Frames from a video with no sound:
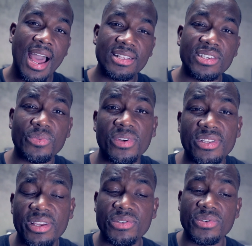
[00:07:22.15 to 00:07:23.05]
I just wanted
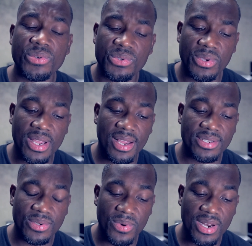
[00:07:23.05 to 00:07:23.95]
to introduce you
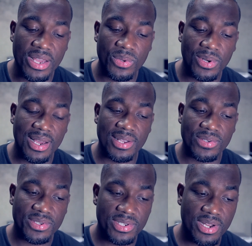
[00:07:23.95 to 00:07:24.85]
guys to what I utilize
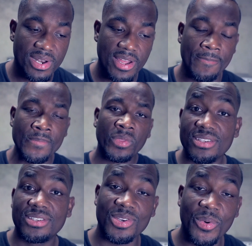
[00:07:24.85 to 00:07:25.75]
on Sunday.
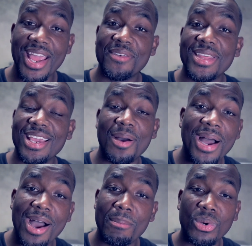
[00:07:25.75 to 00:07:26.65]
So we have the
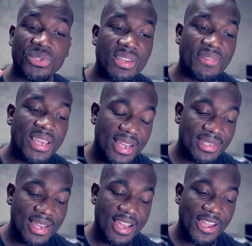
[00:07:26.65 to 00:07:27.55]
Yamaha Motif
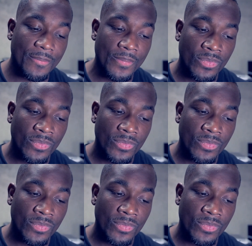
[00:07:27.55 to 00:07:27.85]
ES8.